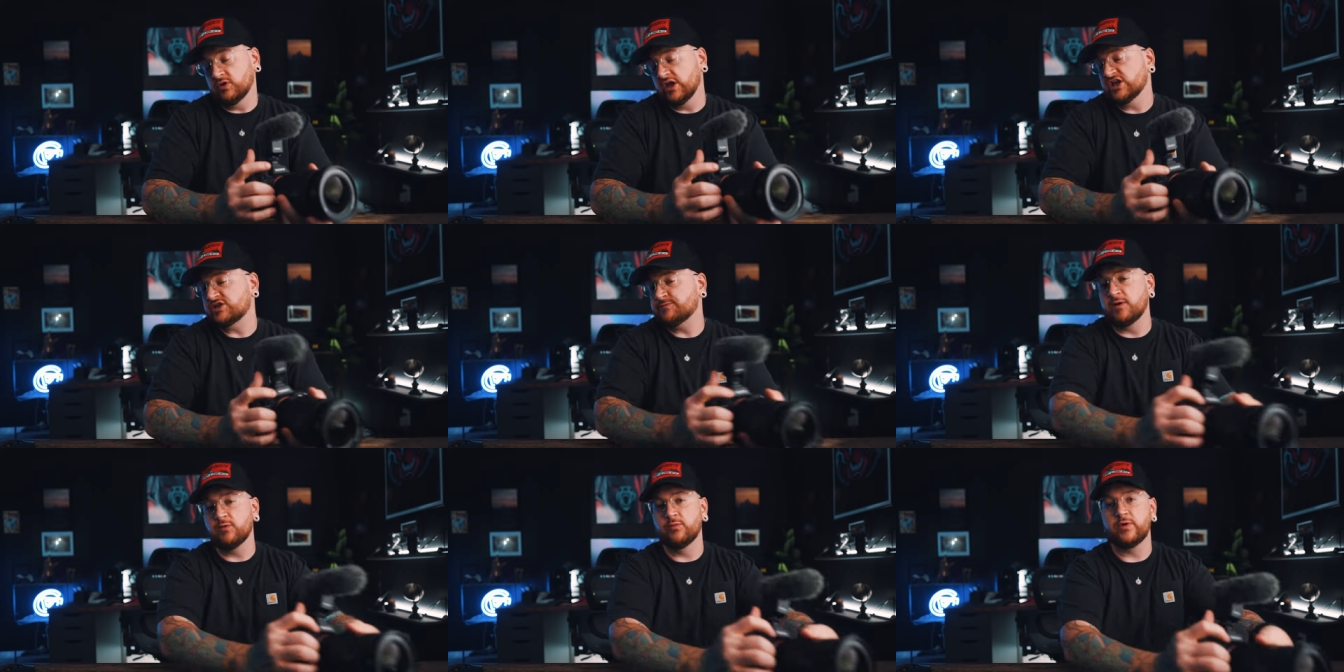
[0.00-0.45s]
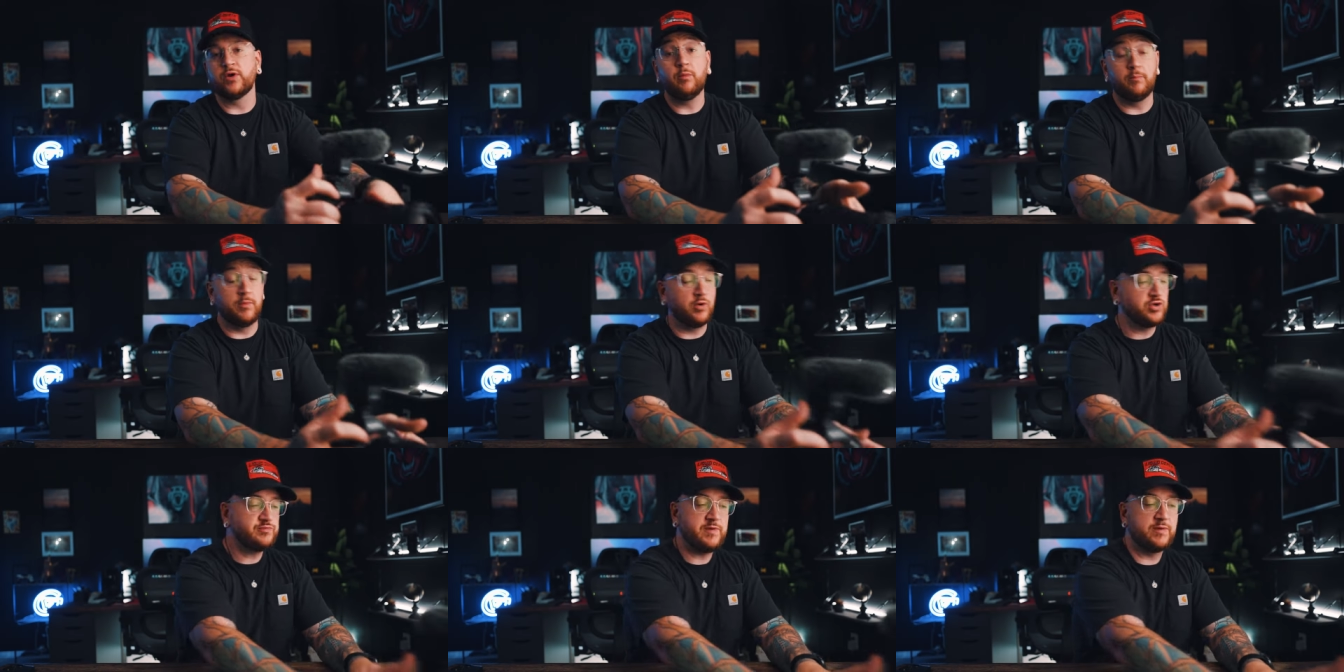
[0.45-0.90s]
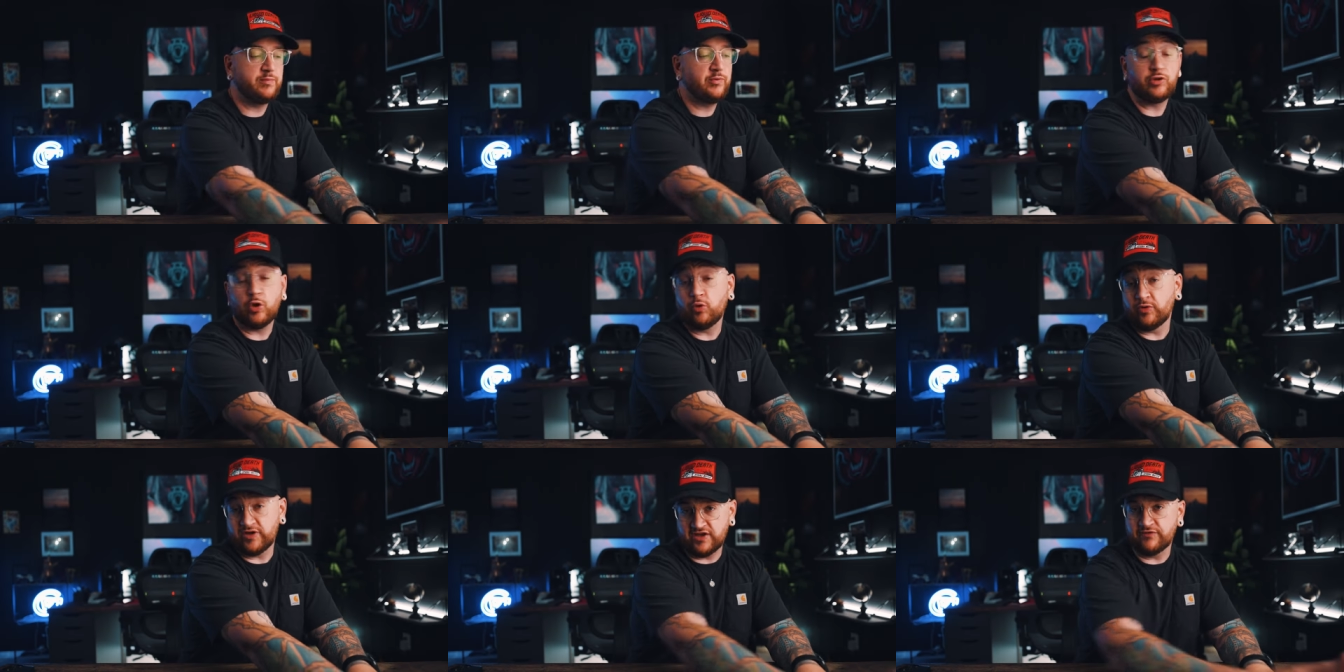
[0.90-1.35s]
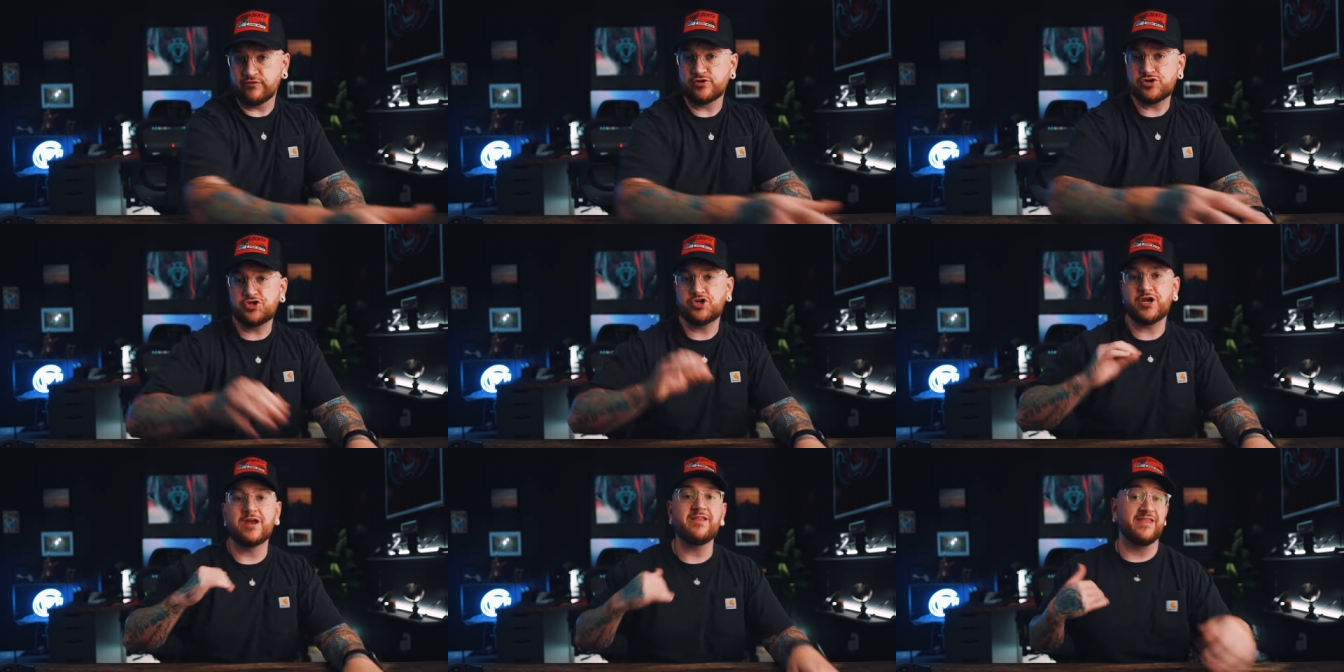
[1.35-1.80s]
Let's be real, most people don't give a
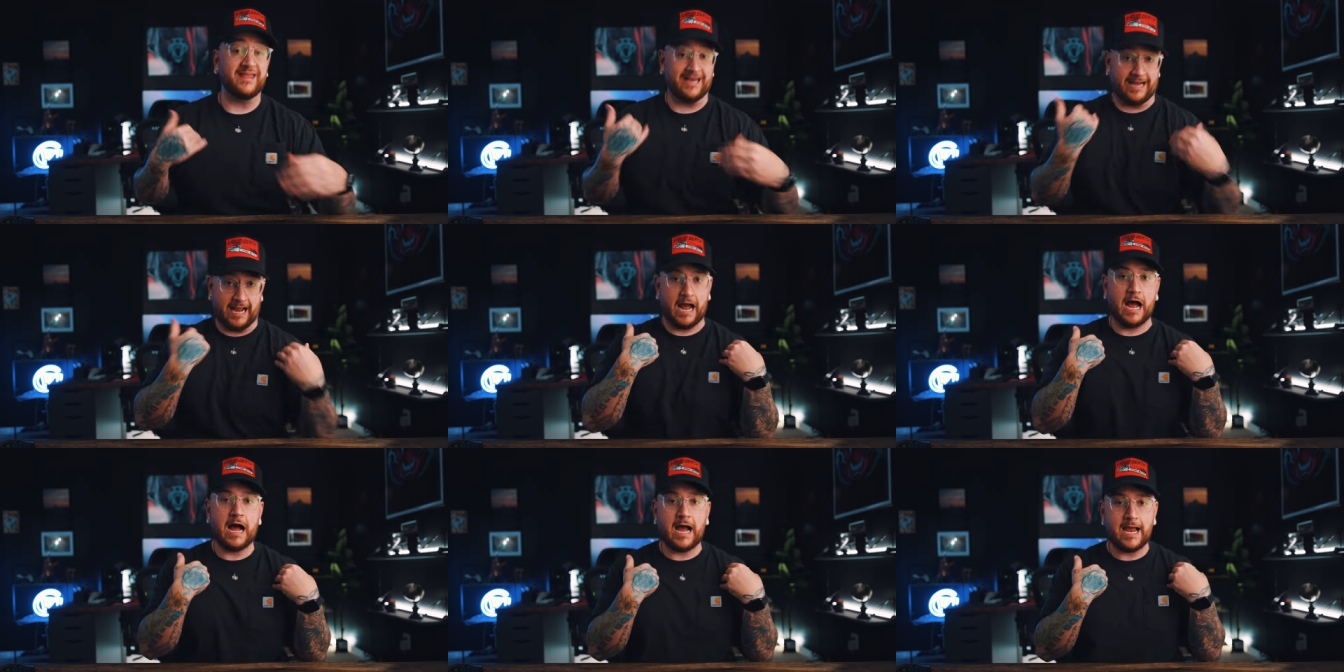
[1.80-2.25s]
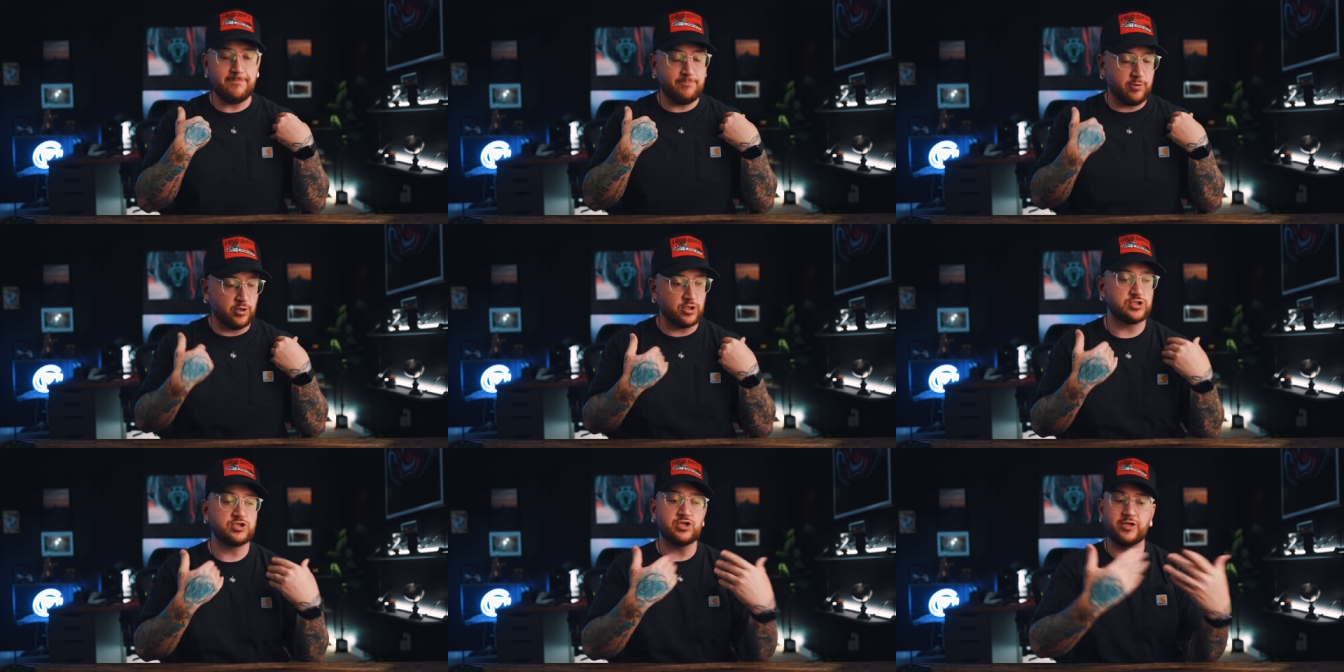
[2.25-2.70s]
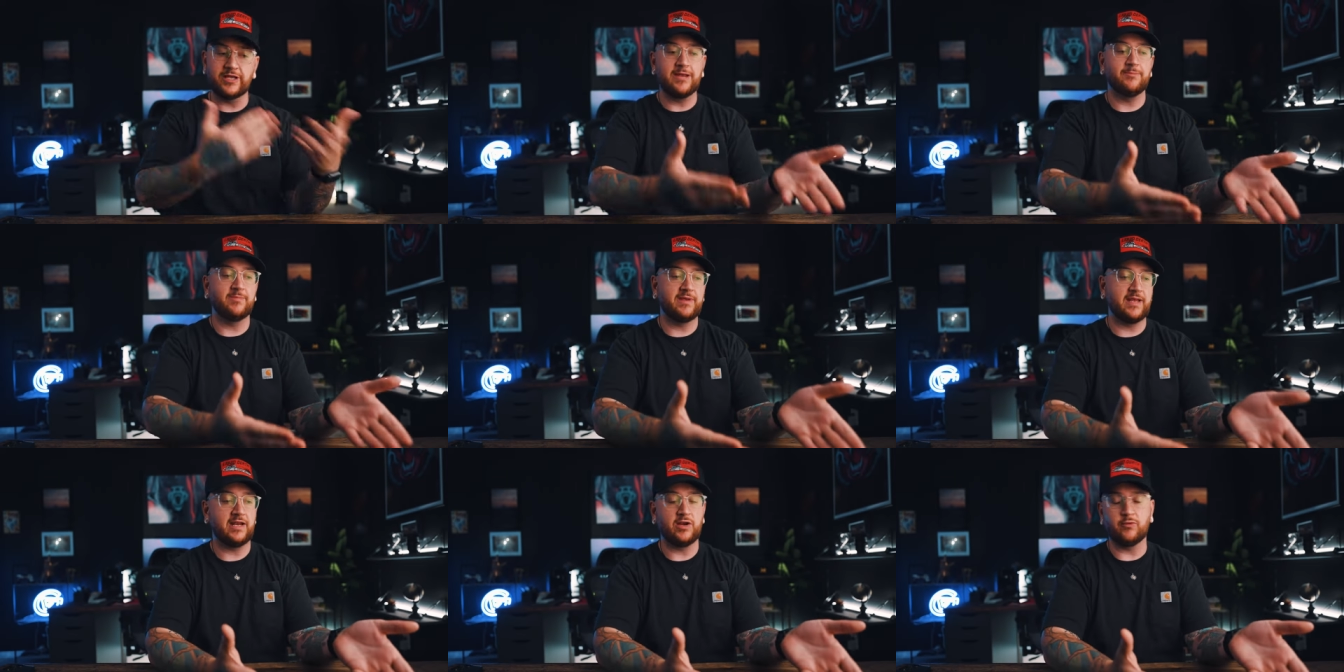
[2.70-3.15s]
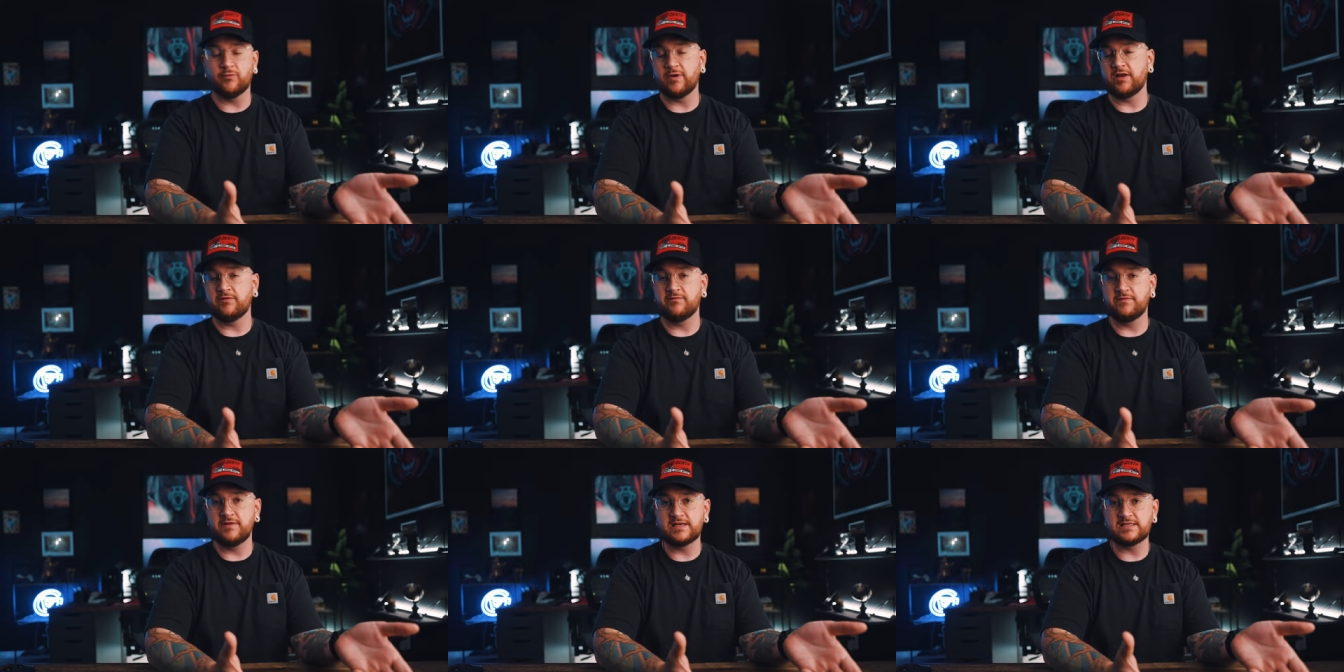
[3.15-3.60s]
shit that I personally am getting
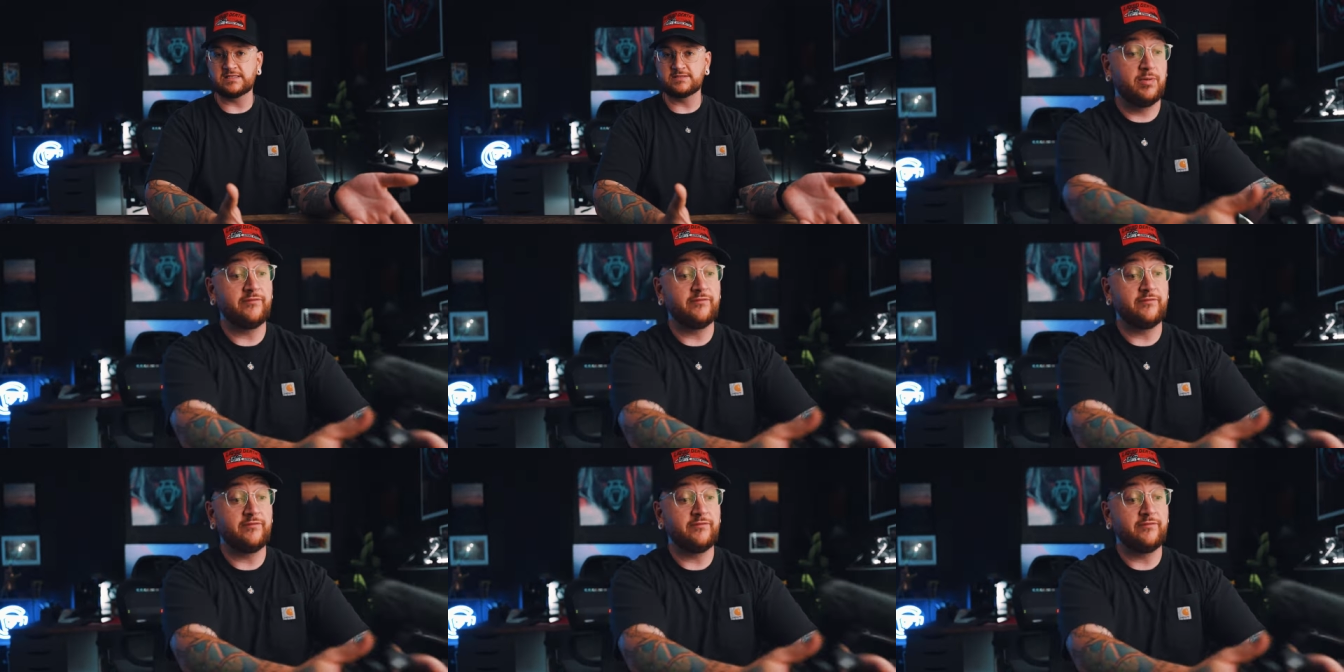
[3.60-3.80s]
rid of this.